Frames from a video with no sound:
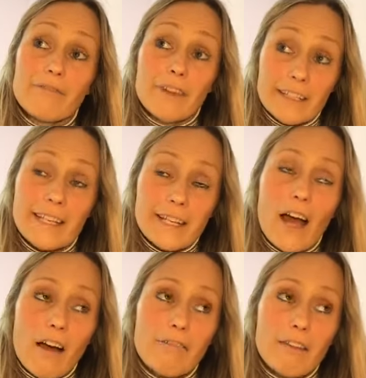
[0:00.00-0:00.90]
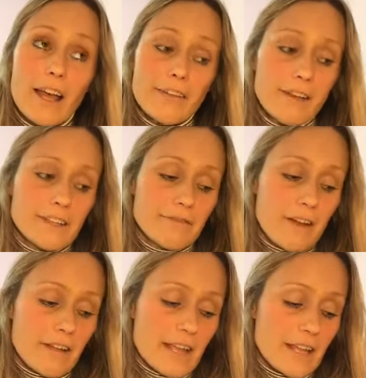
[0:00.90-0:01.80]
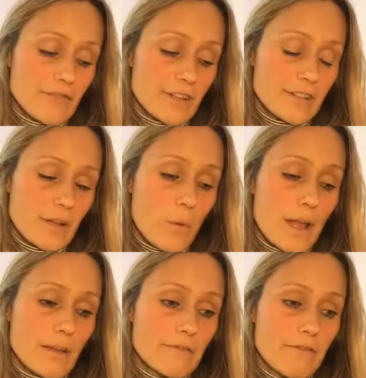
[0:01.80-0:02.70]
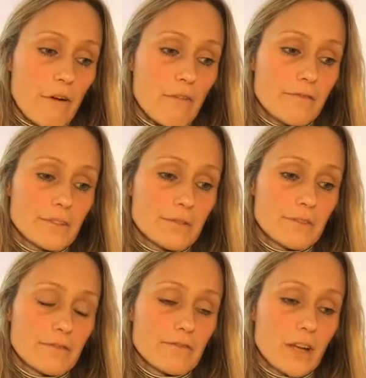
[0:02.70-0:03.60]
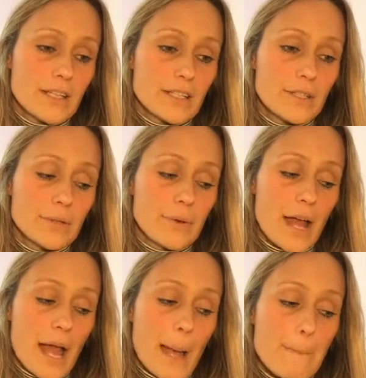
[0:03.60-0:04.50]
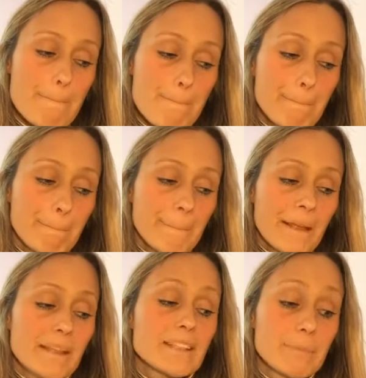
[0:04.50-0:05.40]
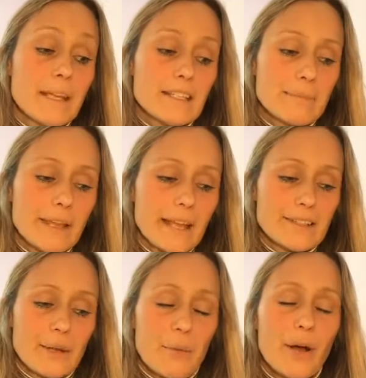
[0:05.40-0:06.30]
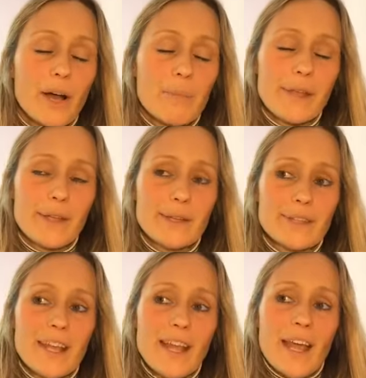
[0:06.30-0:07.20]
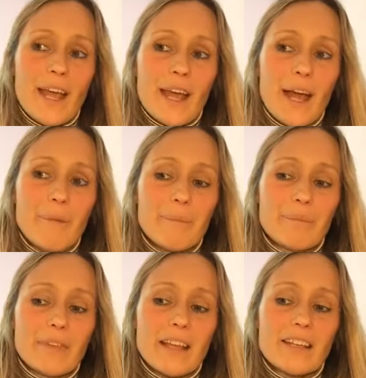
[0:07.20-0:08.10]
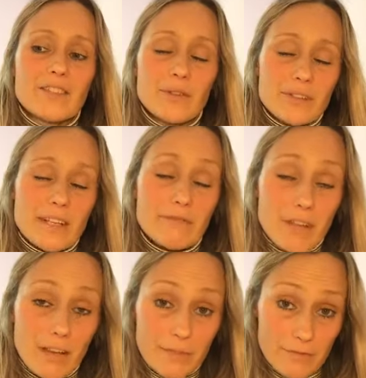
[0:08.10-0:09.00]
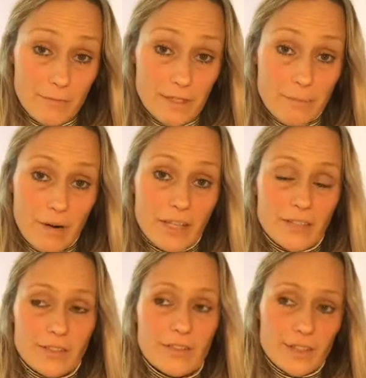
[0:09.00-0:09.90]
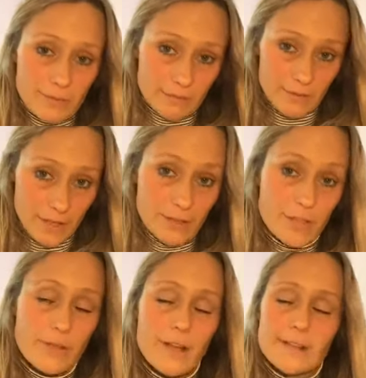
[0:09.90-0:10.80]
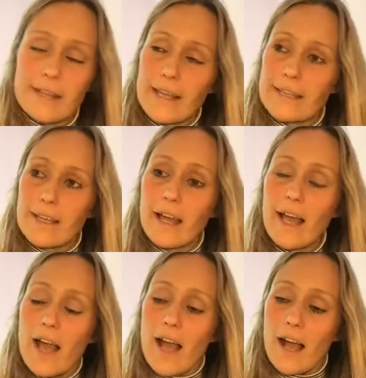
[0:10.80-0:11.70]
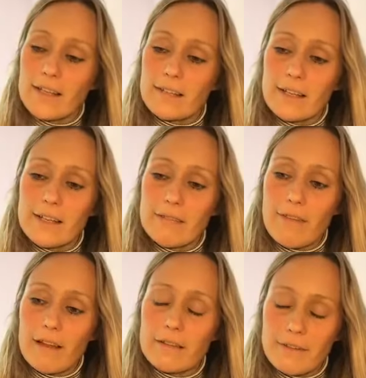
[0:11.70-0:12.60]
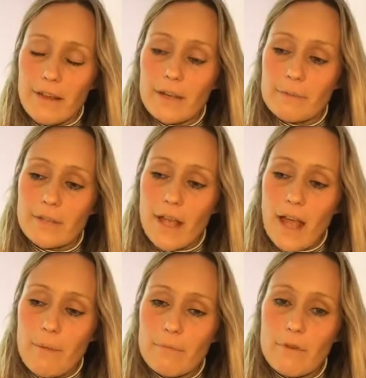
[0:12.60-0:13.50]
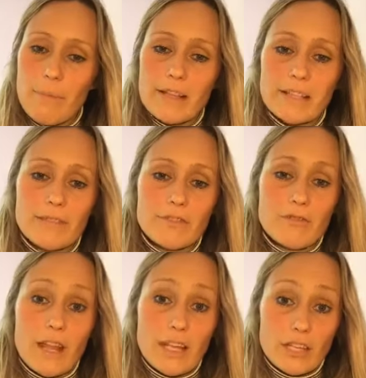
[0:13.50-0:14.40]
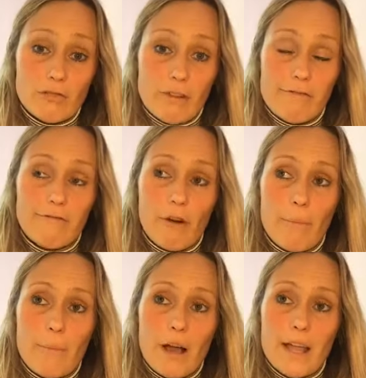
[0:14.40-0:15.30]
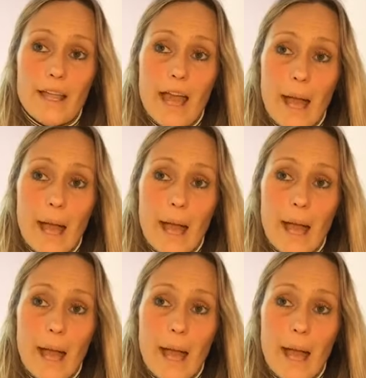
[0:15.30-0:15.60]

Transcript: funnily enough, life had a very interesting way of sort of trying to speak to me, as it were, because as soon as I'd recovered from the depression, so this was like 2 years later, I suddenly developed repetitive strain injury from my